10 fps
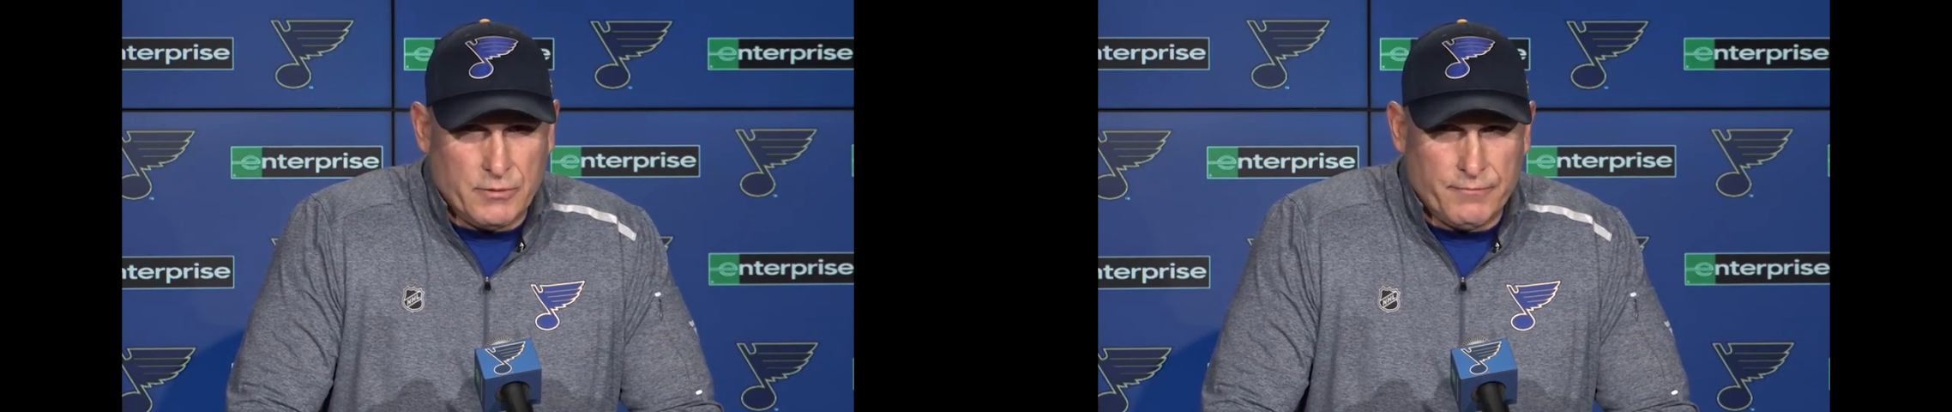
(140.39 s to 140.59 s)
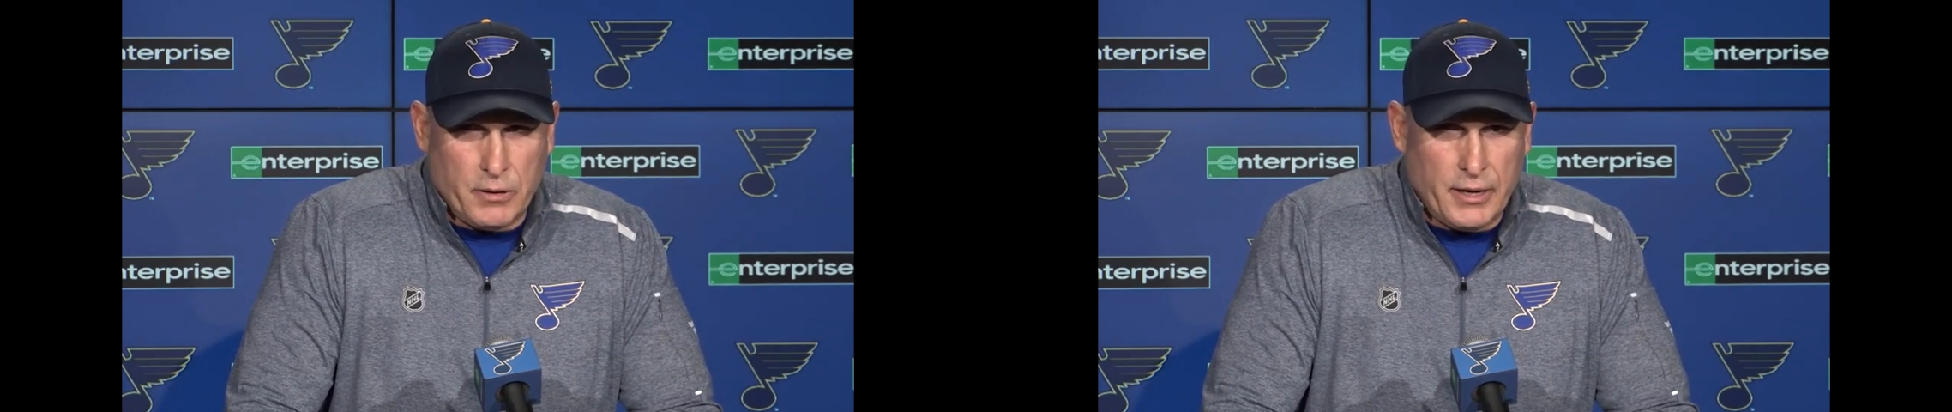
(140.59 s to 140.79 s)

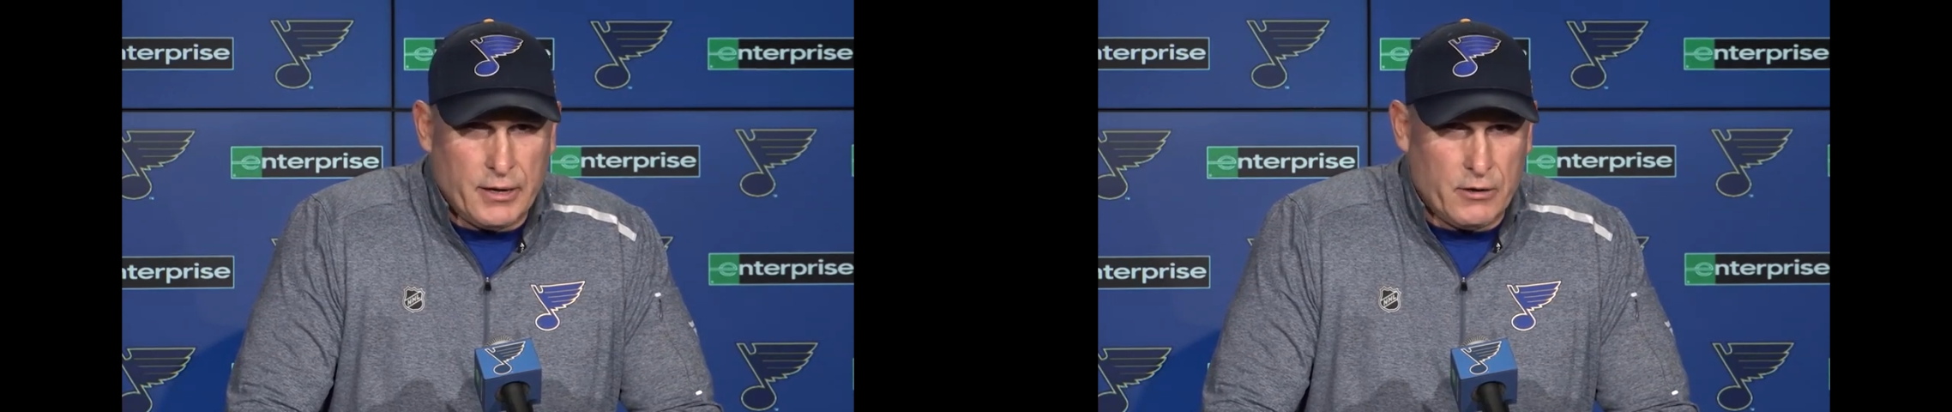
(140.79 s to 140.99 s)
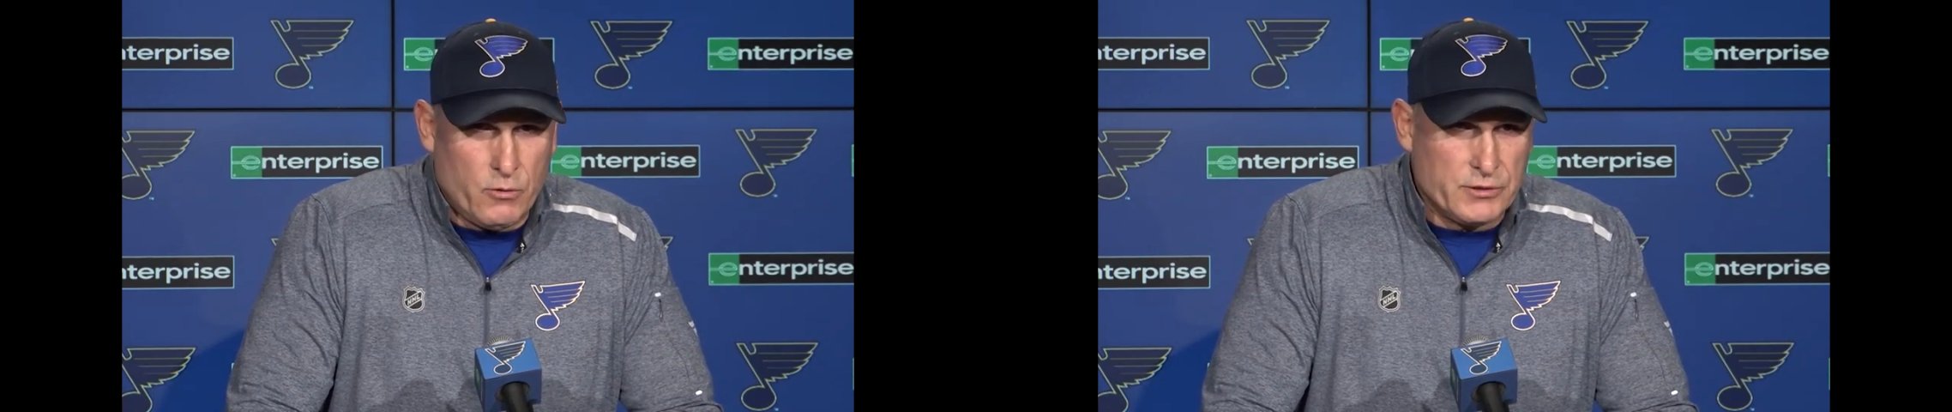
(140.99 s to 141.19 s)
we've
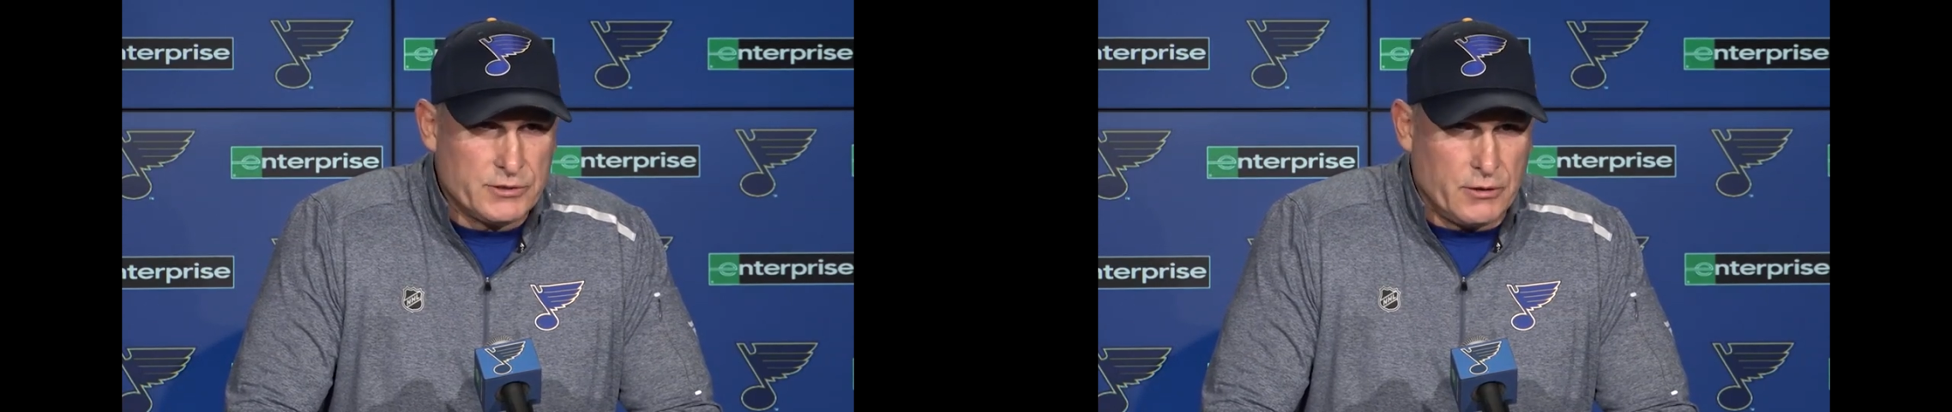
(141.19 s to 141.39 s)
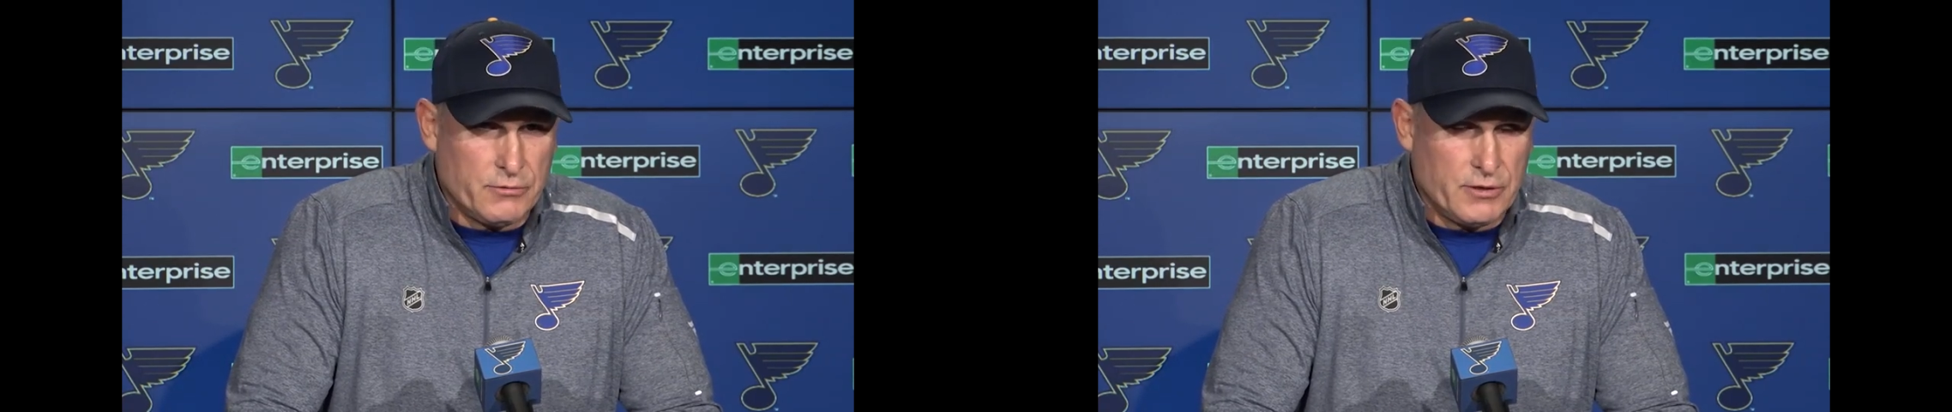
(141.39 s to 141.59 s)
played a
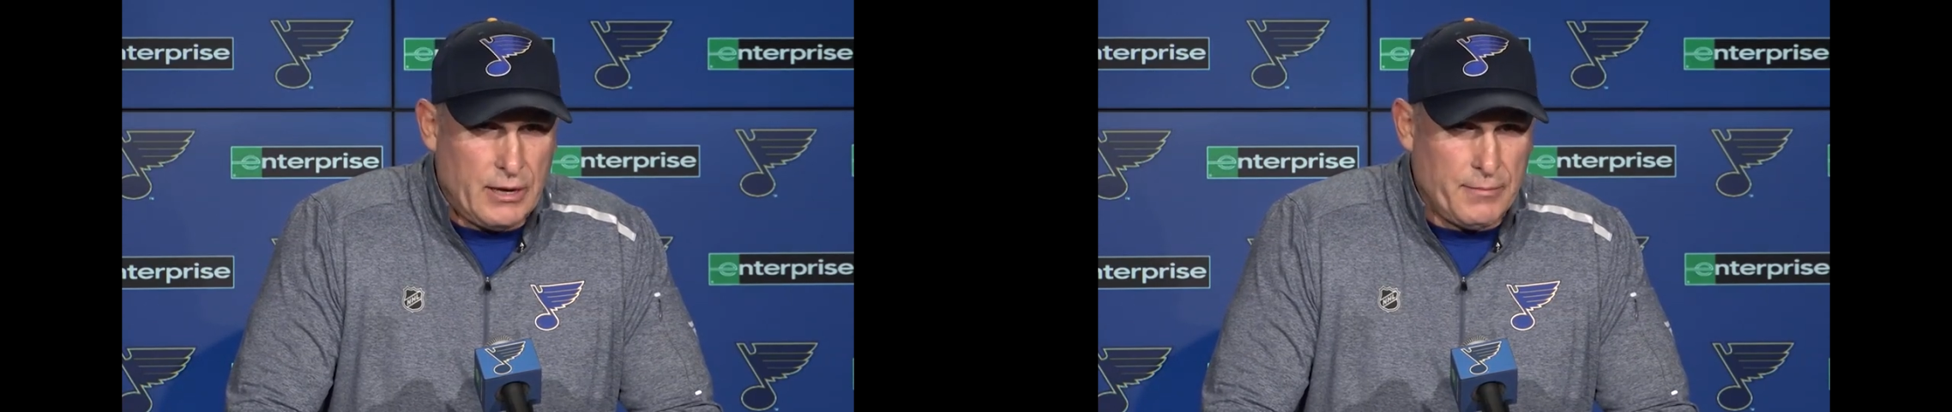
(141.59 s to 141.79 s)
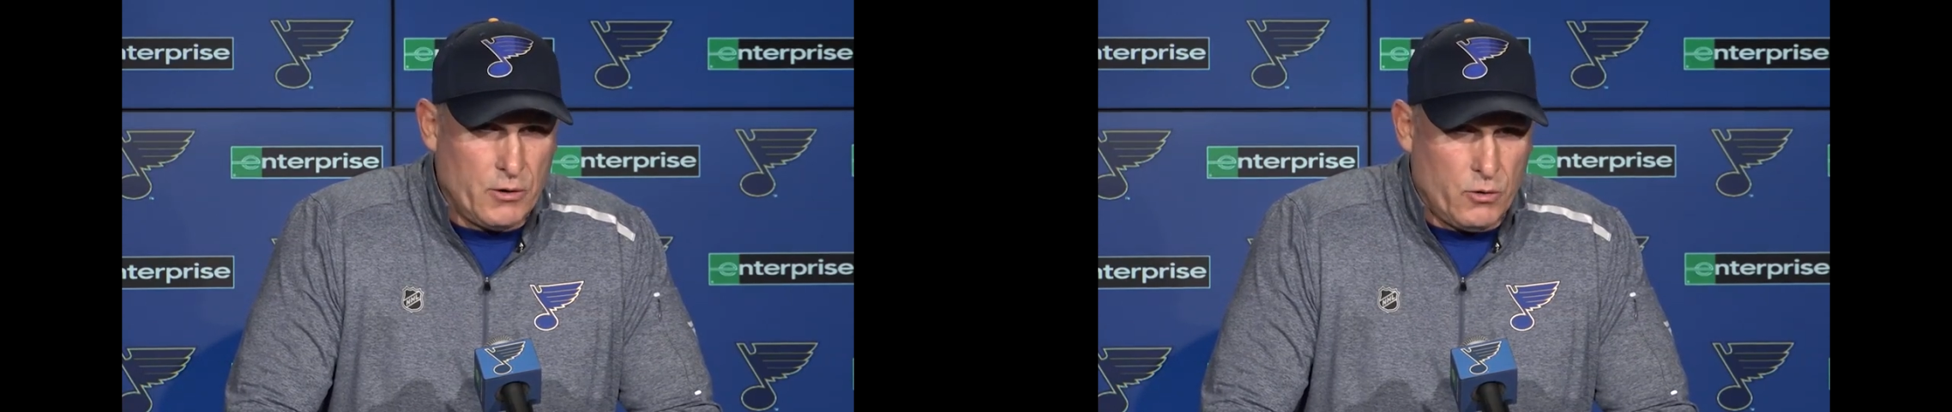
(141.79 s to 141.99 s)
north-south
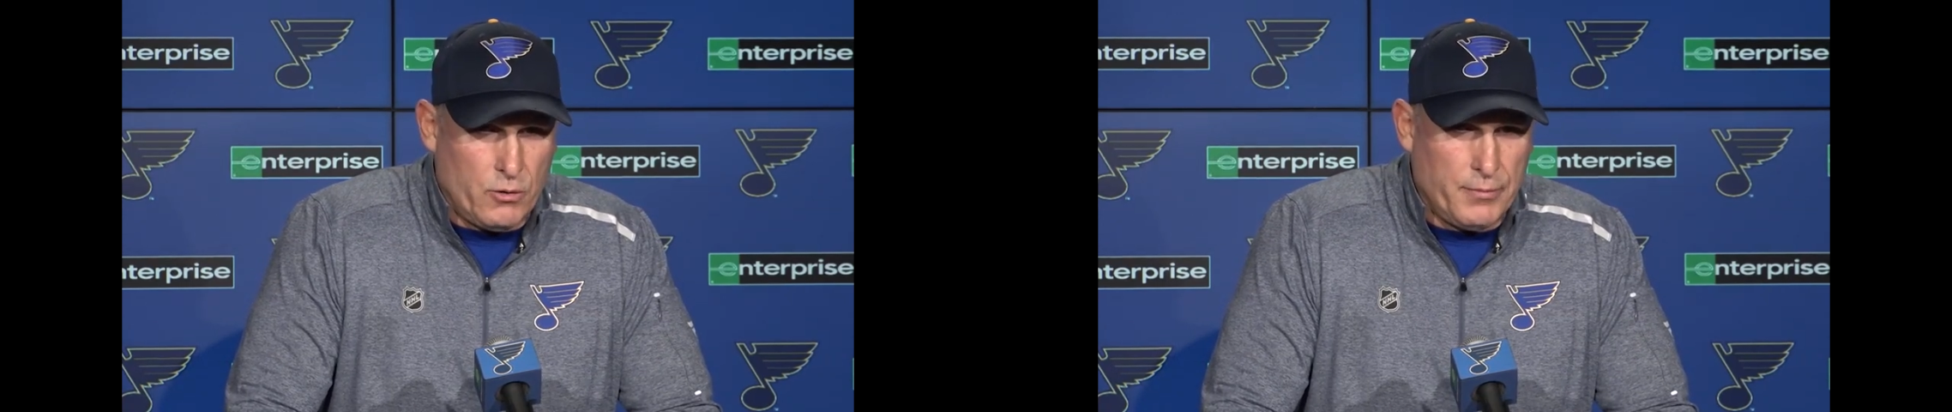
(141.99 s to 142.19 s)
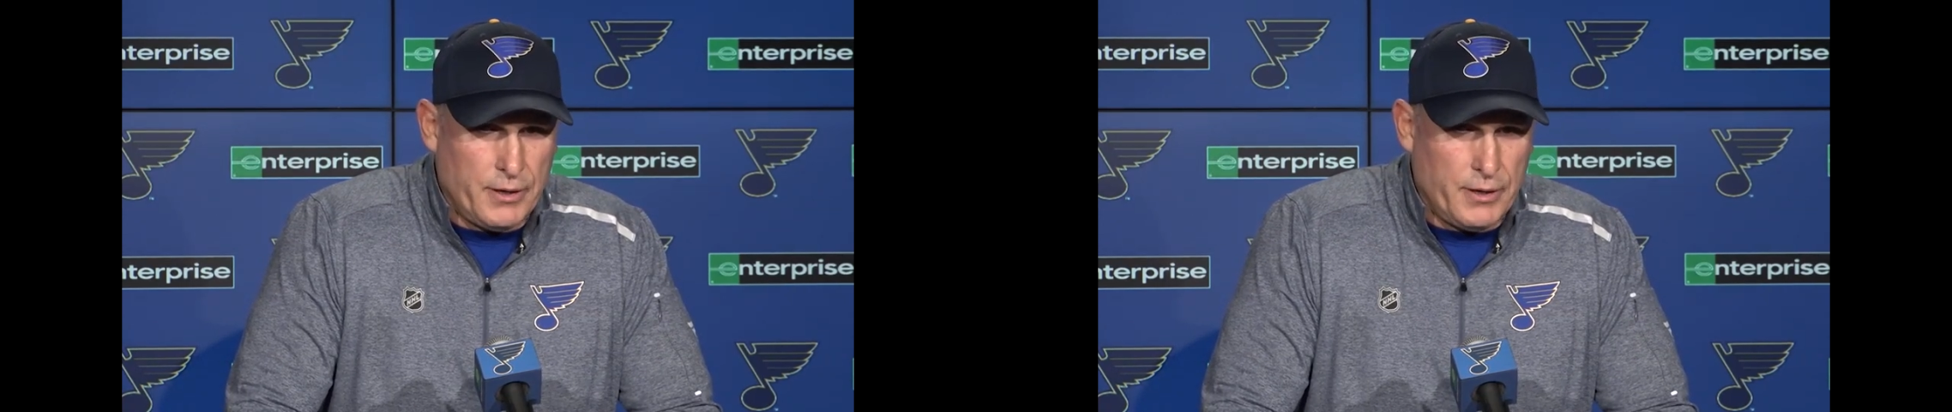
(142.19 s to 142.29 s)
game at home